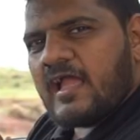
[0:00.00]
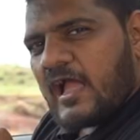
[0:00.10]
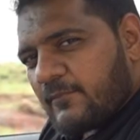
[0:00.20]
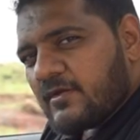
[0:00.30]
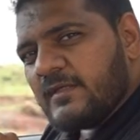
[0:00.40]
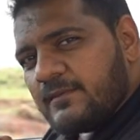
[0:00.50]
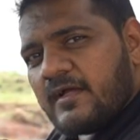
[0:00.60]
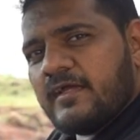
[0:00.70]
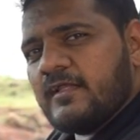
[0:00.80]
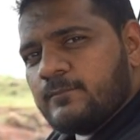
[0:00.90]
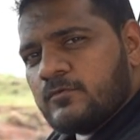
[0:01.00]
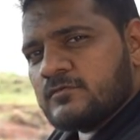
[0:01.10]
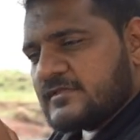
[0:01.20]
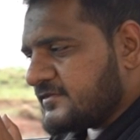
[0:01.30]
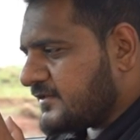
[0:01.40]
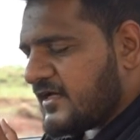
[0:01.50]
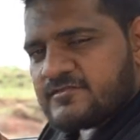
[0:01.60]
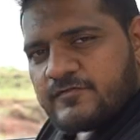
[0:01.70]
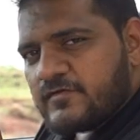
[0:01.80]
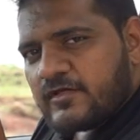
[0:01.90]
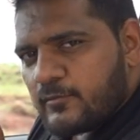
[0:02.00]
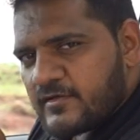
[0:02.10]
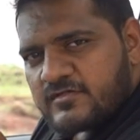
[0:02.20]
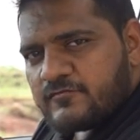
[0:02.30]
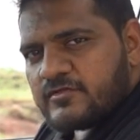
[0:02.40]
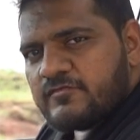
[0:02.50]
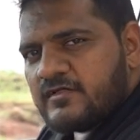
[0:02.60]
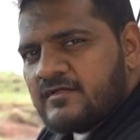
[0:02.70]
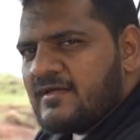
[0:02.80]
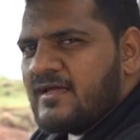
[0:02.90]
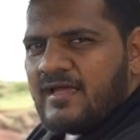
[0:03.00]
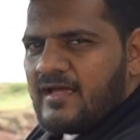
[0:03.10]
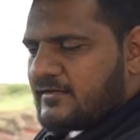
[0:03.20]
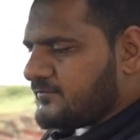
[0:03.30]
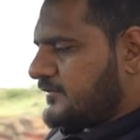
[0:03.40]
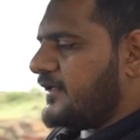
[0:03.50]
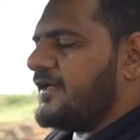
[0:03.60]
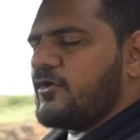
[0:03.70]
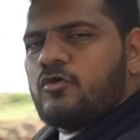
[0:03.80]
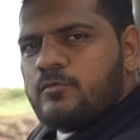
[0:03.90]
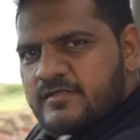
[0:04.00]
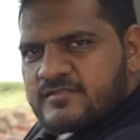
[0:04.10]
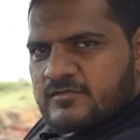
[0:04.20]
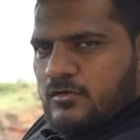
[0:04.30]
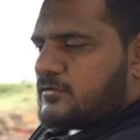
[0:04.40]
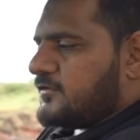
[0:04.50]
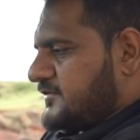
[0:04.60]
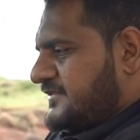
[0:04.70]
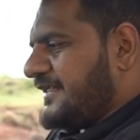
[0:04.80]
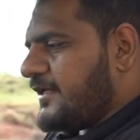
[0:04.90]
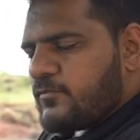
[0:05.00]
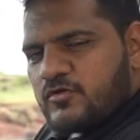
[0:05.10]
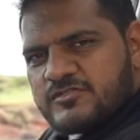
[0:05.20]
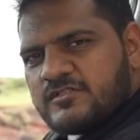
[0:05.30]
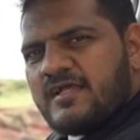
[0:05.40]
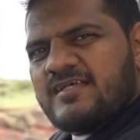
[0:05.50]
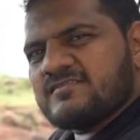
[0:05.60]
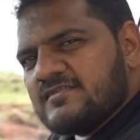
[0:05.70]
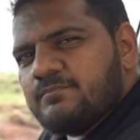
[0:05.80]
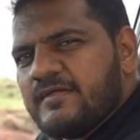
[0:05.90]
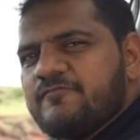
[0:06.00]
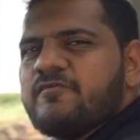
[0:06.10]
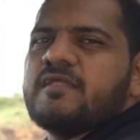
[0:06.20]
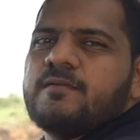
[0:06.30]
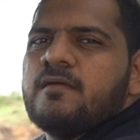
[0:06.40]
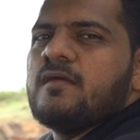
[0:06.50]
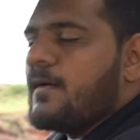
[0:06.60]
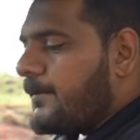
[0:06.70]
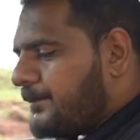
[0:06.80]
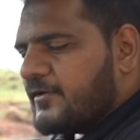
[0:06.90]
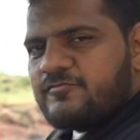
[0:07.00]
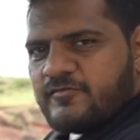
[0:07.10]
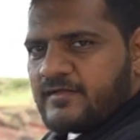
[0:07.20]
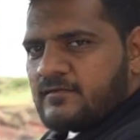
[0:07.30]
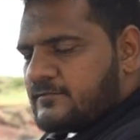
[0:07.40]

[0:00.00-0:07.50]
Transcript: I'm rubbing my elbow since the last 50 kilometers I've driven it and the ergonomics or the seating posture hasn't been very perfect.